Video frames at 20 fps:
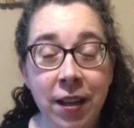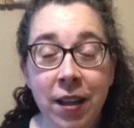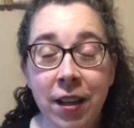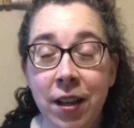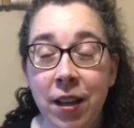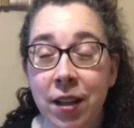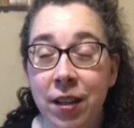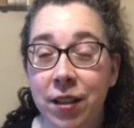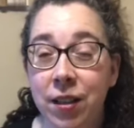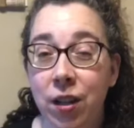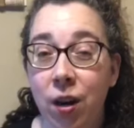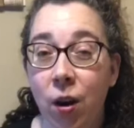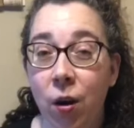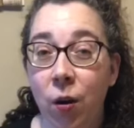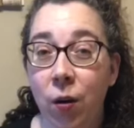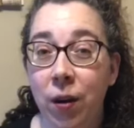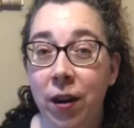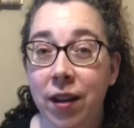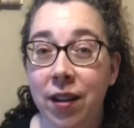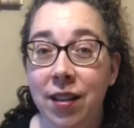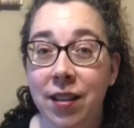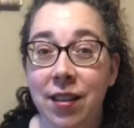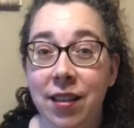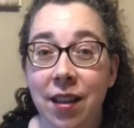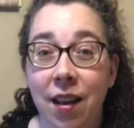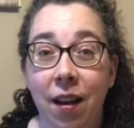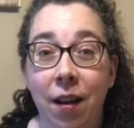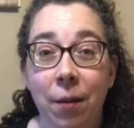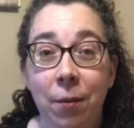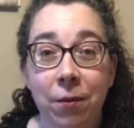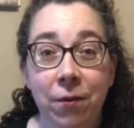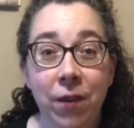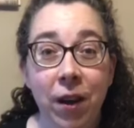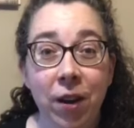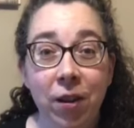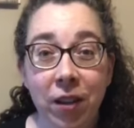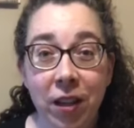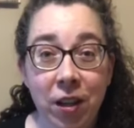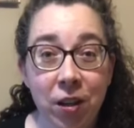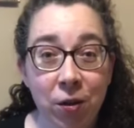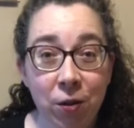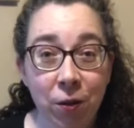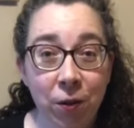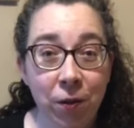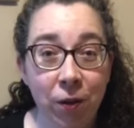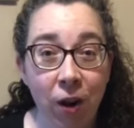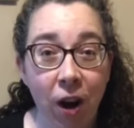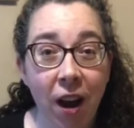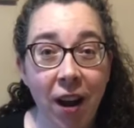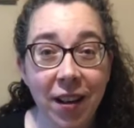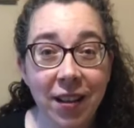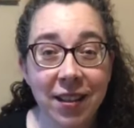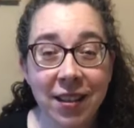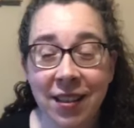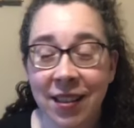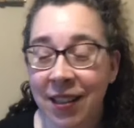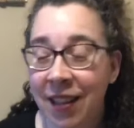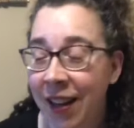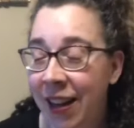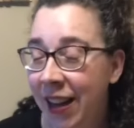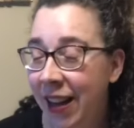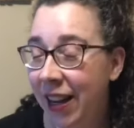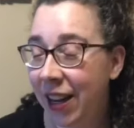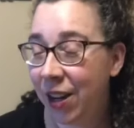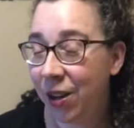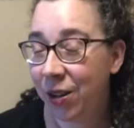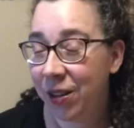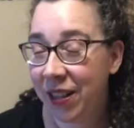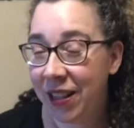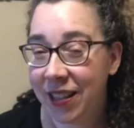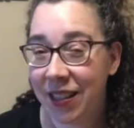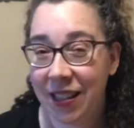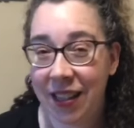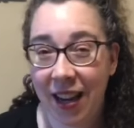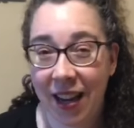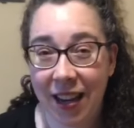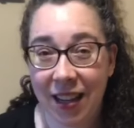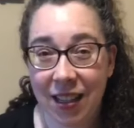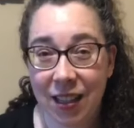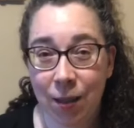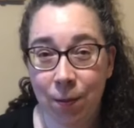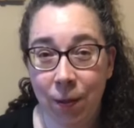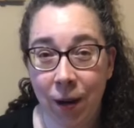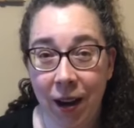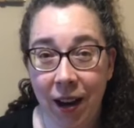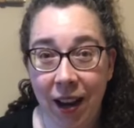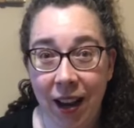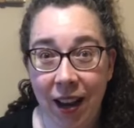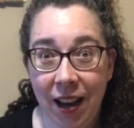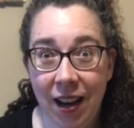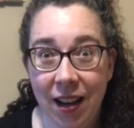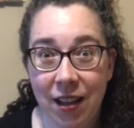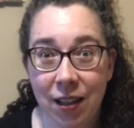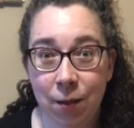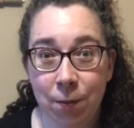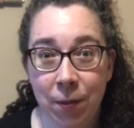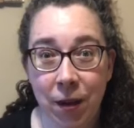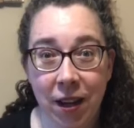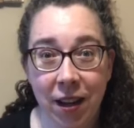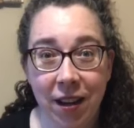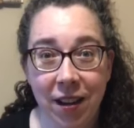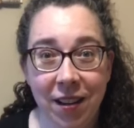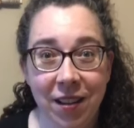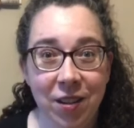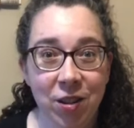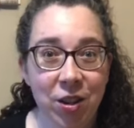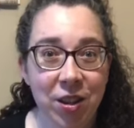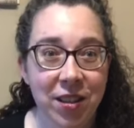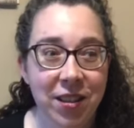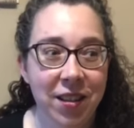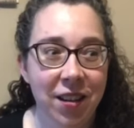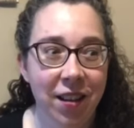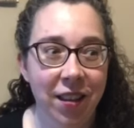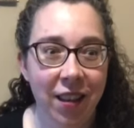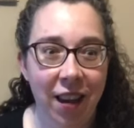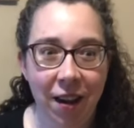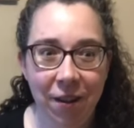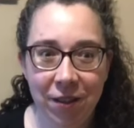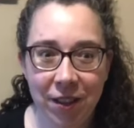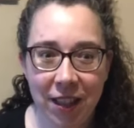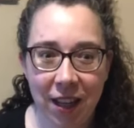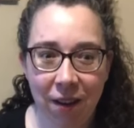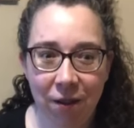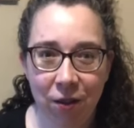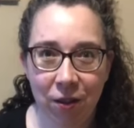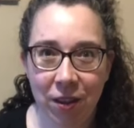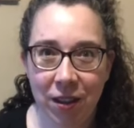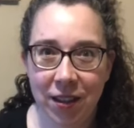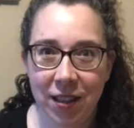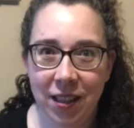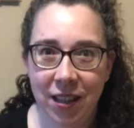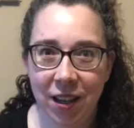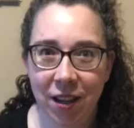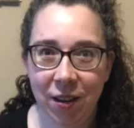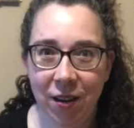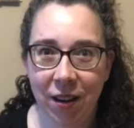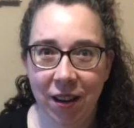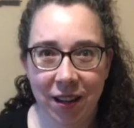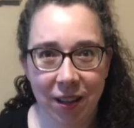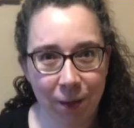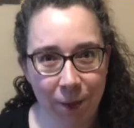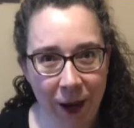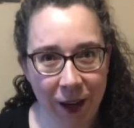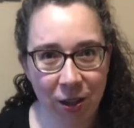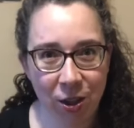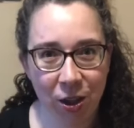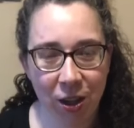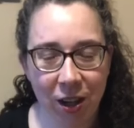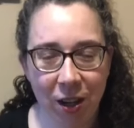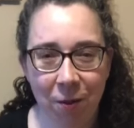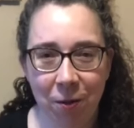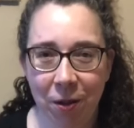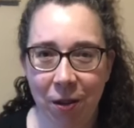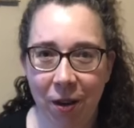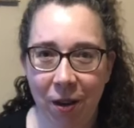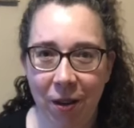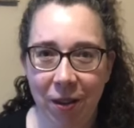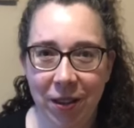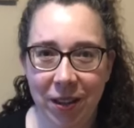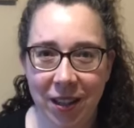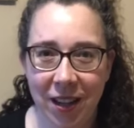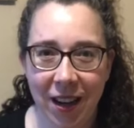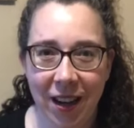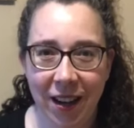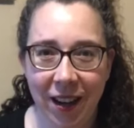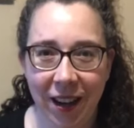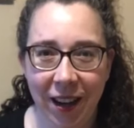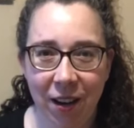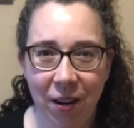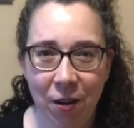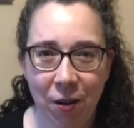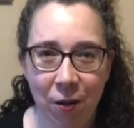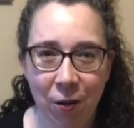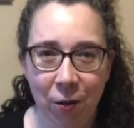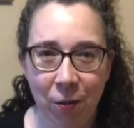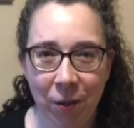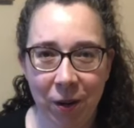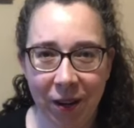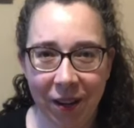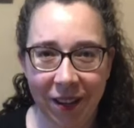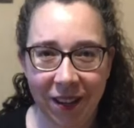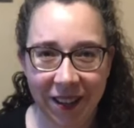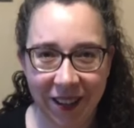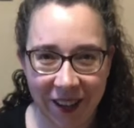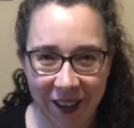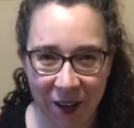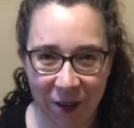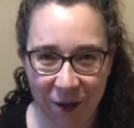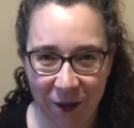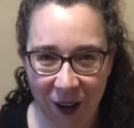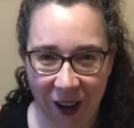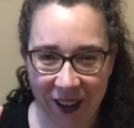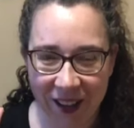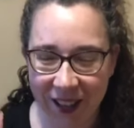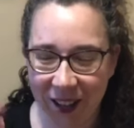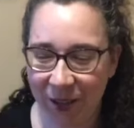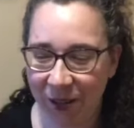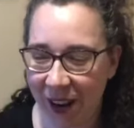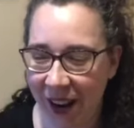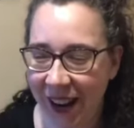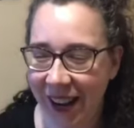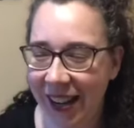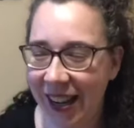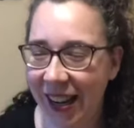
So it's fairly new for us here in the States, but it has been just a lifesaver this year, especially with all the dining at home. Confess, right?